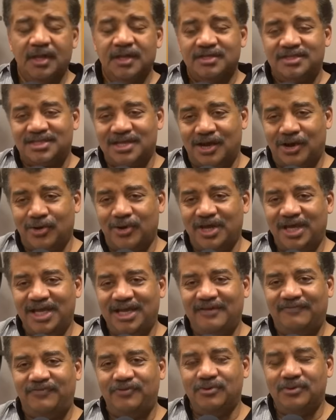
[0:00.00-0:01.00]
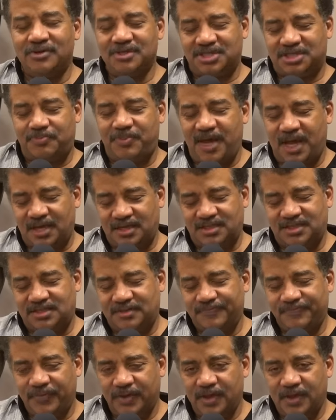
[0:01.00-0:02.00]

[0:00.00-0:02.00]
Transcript: So, if you're in space,